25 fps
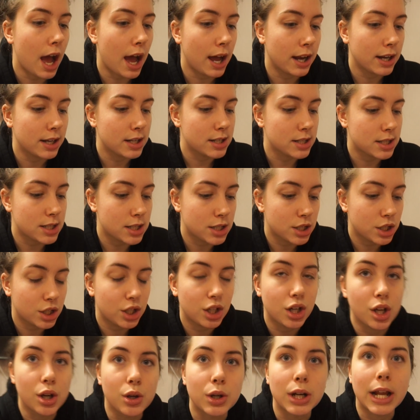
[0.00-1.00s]
and
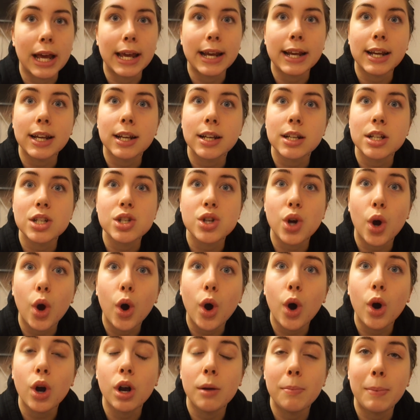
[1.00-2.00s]
you know, like,
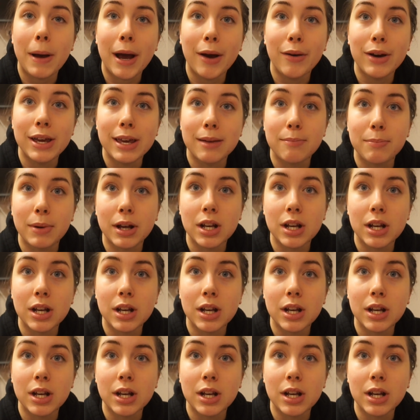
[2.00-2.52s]
talk about it,